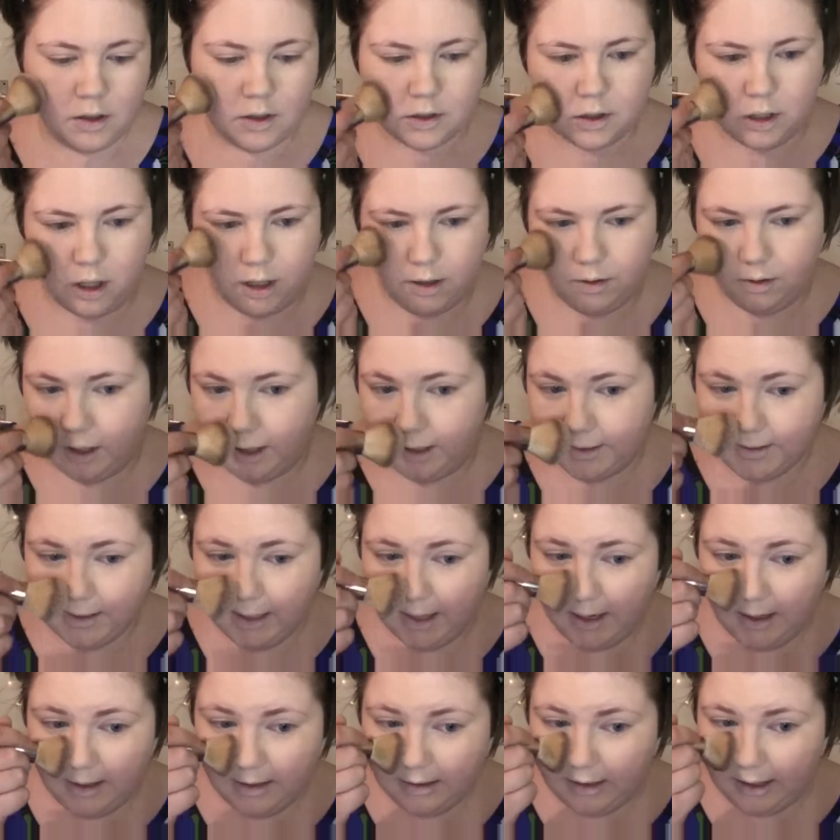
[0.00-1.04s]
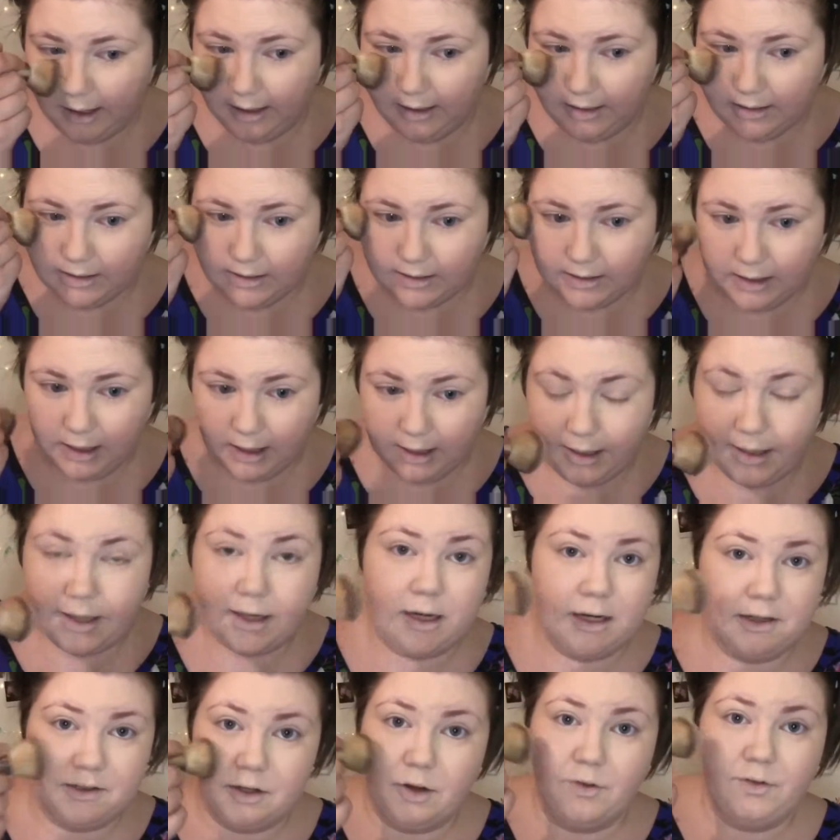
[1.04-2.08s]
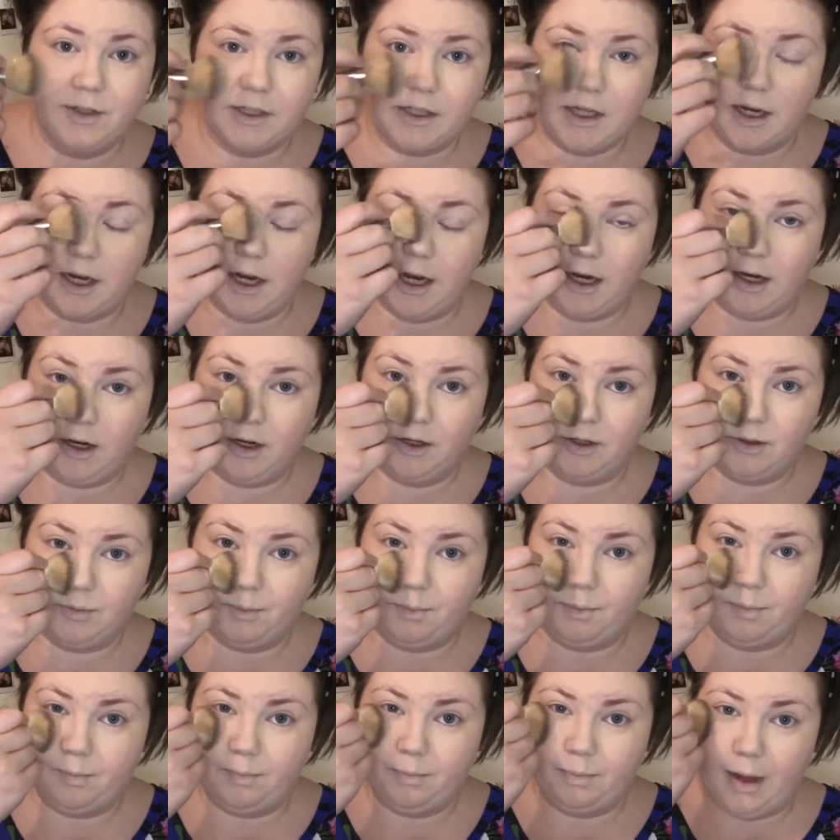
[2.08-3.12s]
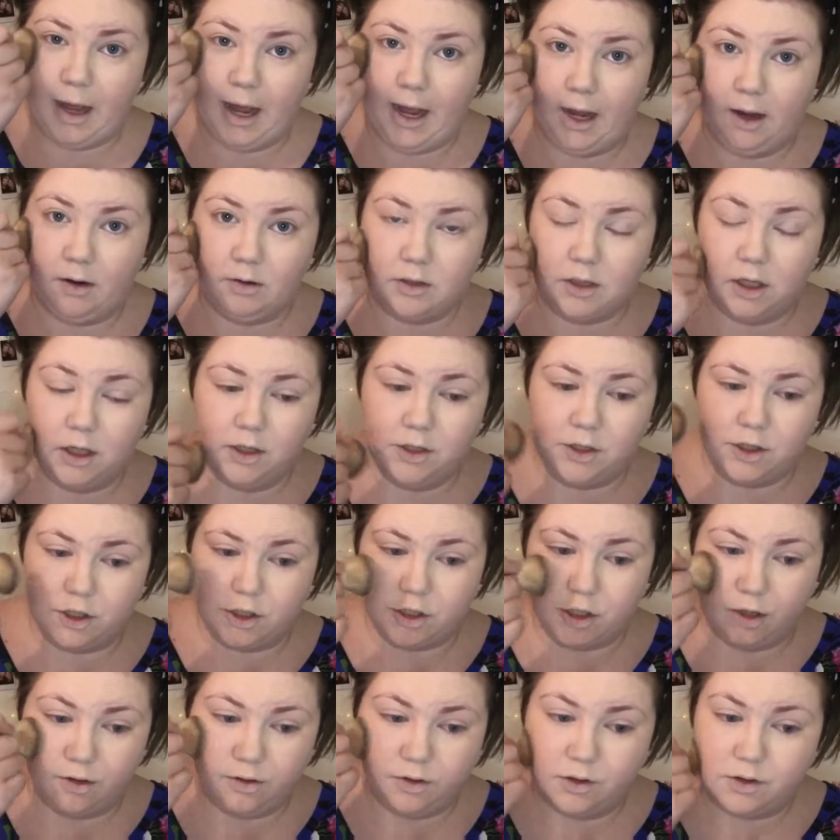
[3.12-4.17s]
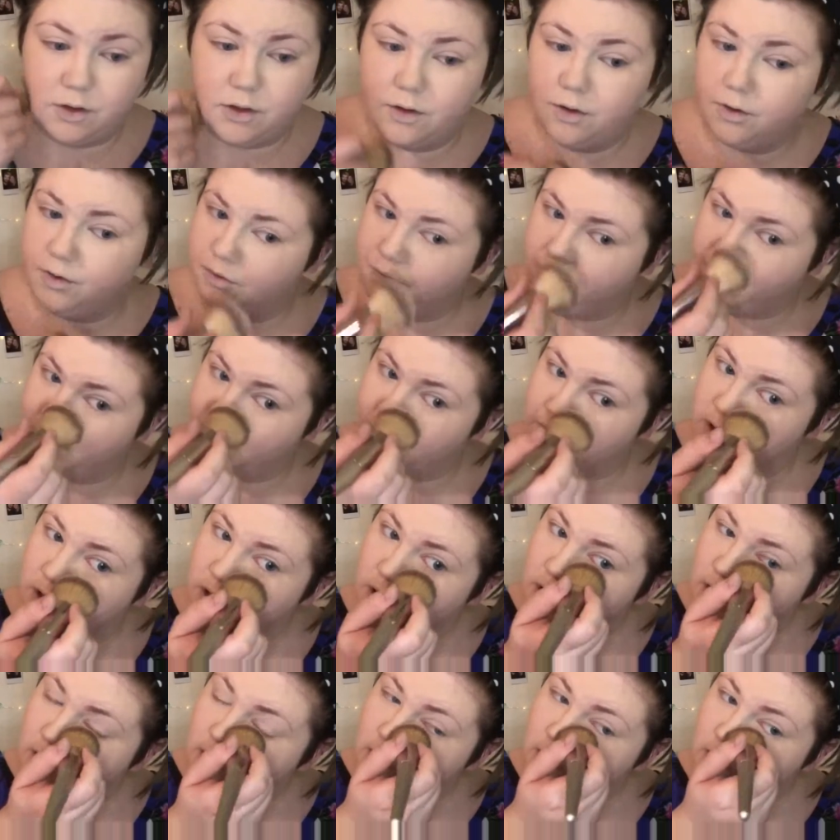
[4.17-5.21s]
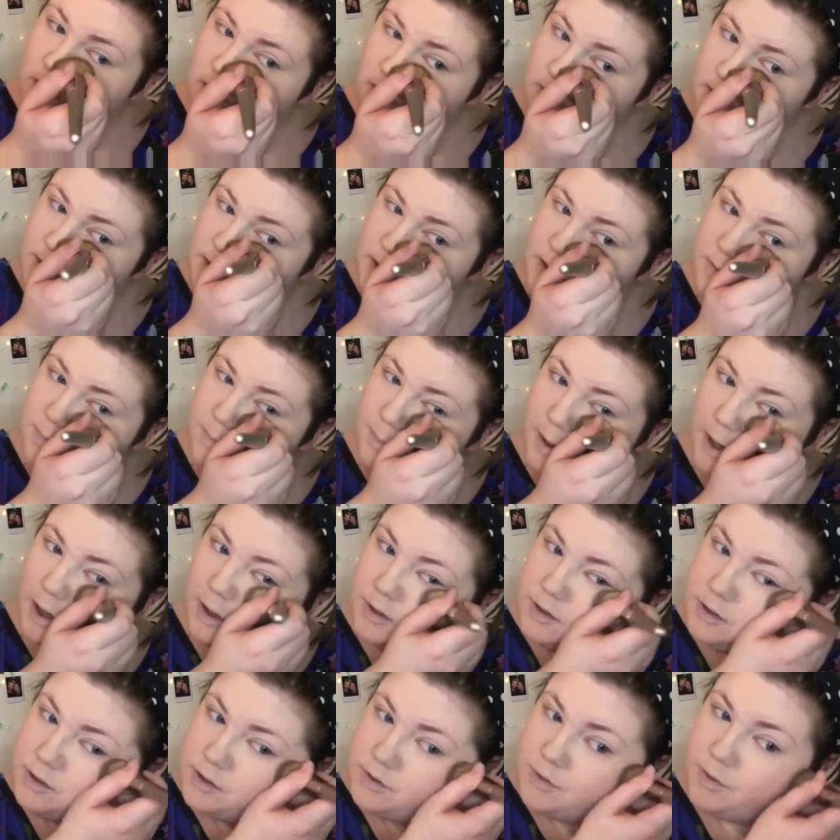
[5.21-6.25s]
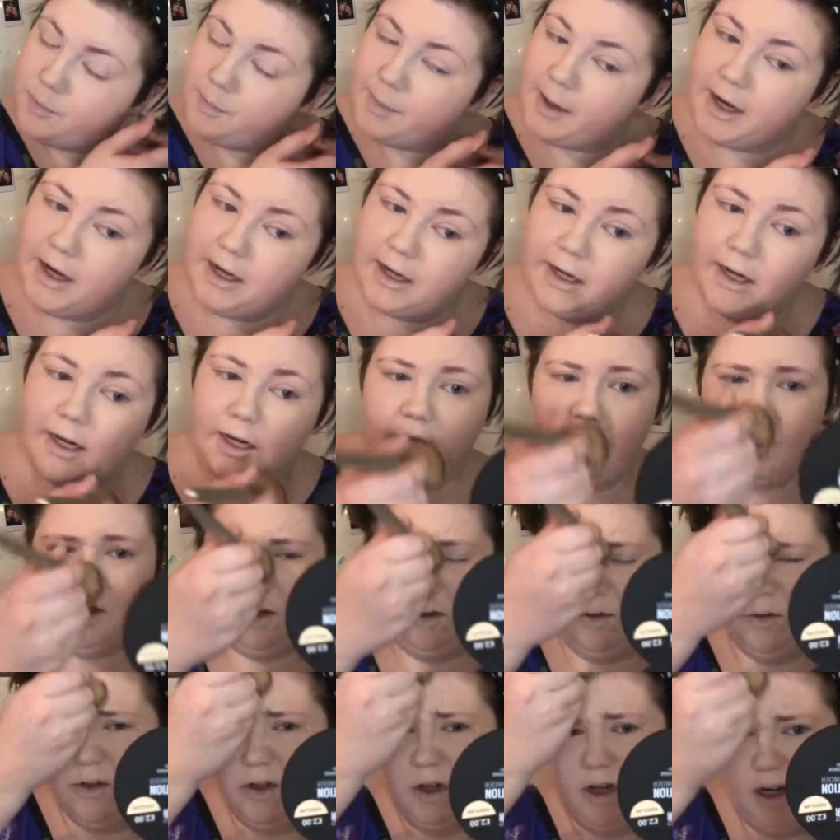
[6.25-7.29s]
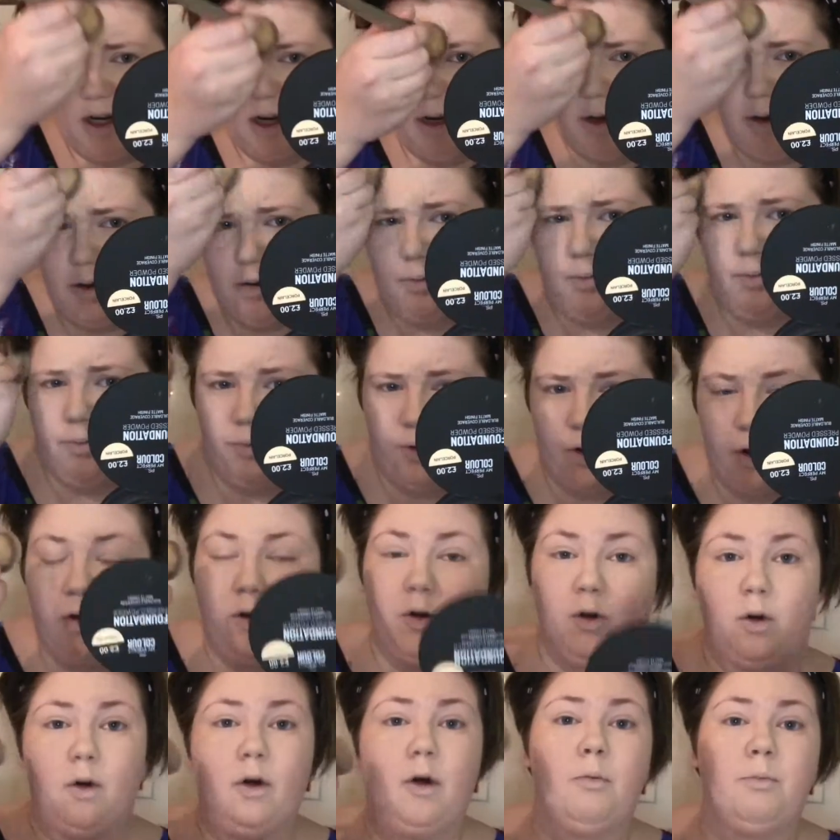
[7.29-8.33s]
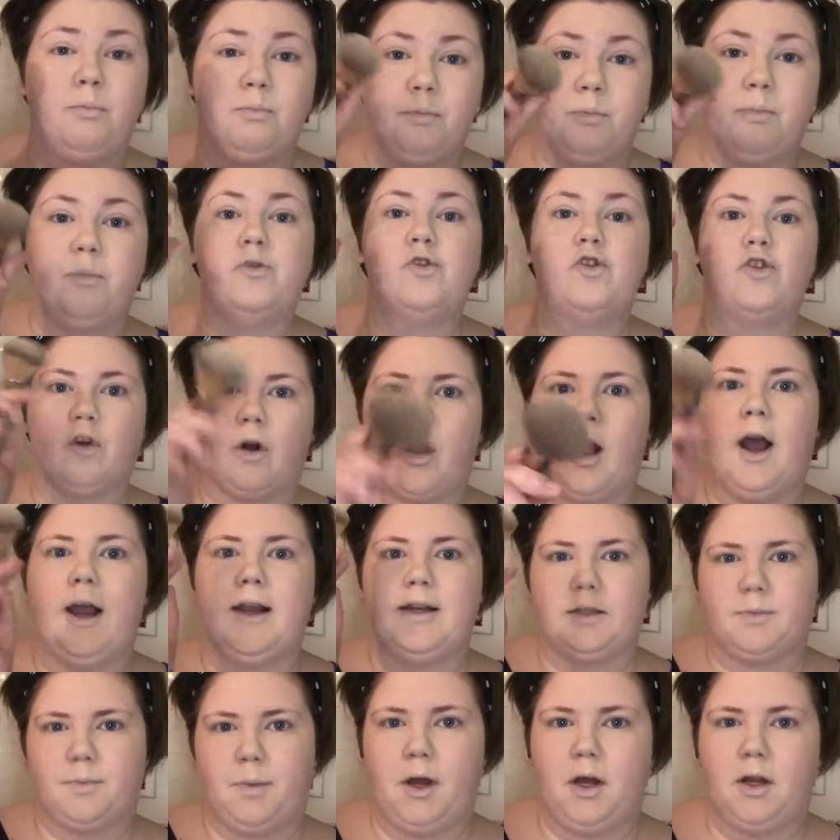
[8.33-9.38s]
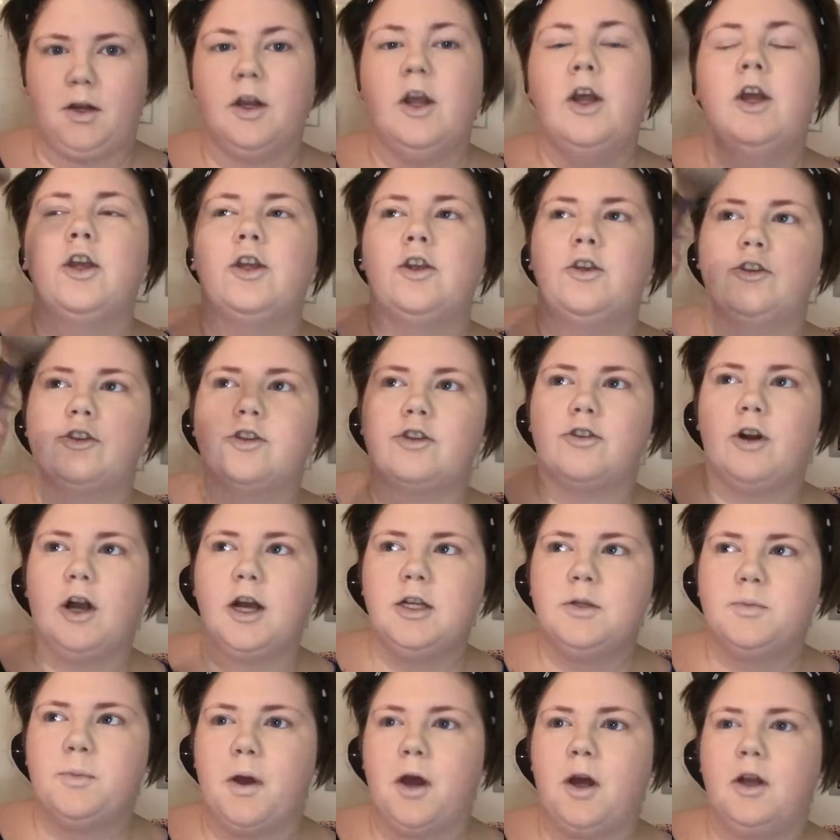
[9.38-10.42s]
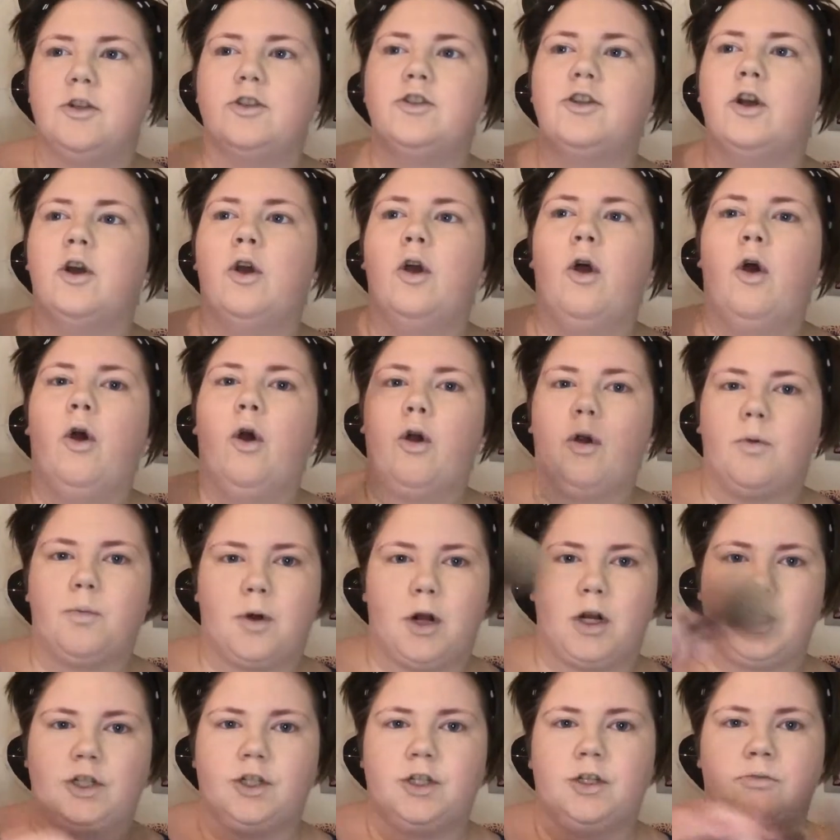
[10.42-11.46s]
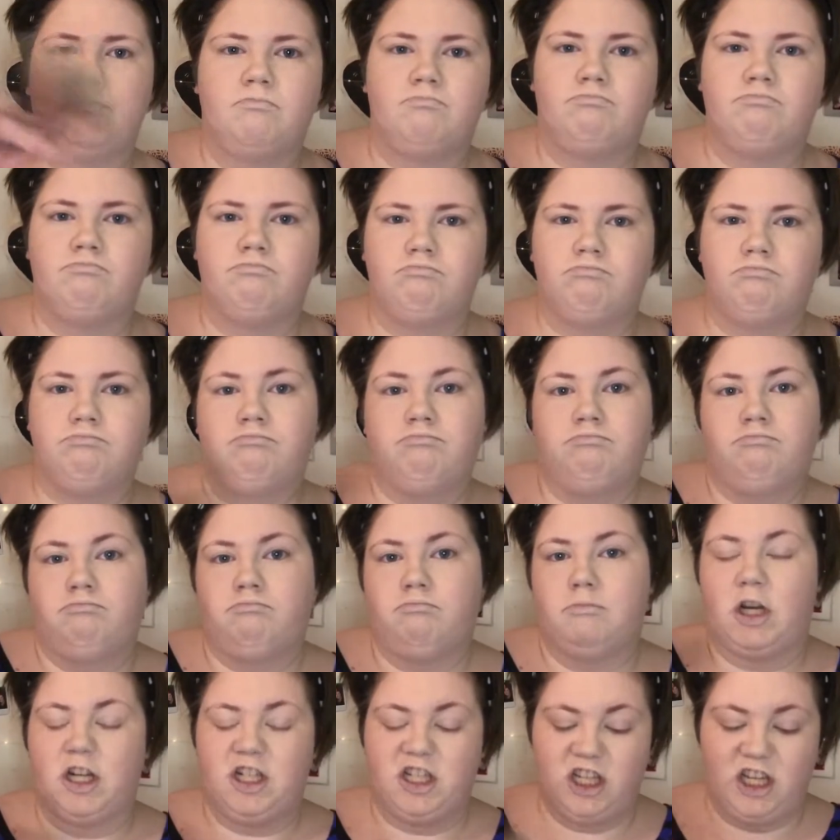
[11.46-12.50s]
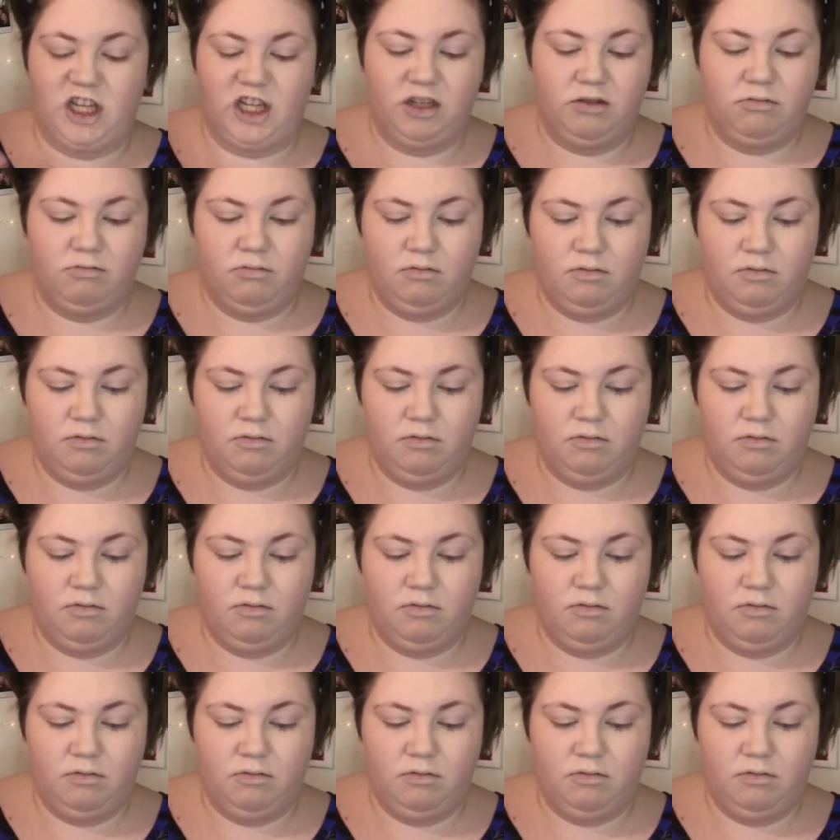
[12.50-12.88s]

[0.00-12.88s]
So I'd say that it's obviously a good powder, just don't use it with a sponge for baking. Use like a dry sponge. Use a dry sponge or a brush, I'd say.